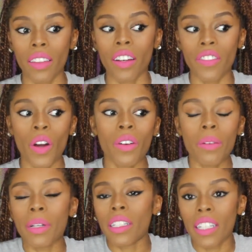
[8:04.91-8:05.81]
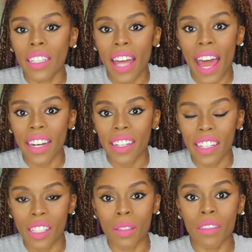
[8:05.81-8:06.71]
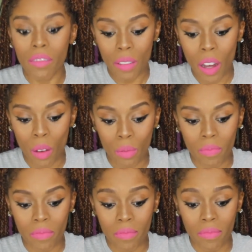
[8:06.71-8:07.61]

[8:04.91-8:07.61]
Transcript: the vulnerability that is, you know,